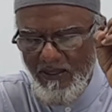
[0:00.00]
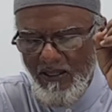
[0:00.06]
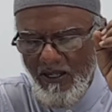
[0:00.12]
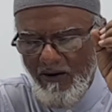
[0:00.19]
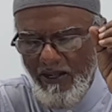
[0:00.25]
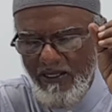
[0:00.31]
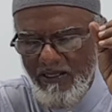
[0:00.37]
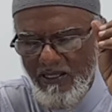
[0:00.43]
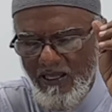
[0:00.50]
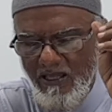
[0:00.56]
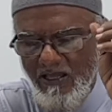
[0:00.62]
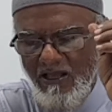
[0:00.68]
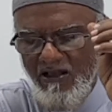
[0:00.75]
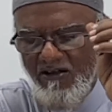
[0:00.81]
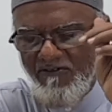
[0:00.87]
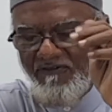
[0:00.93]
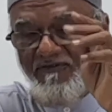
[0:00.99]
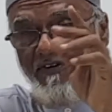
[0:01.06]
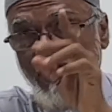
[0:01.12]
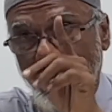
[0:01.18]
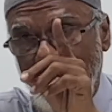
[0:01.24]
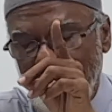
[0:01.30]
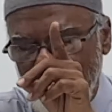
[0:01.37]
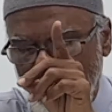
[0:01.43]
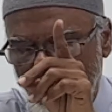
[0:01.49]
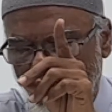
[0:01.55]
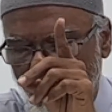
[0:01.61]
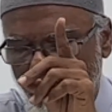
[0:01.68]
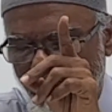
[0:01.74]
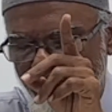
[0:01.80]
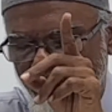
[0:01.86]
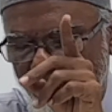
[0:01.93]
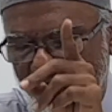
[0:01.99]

all right? fa, and now we have a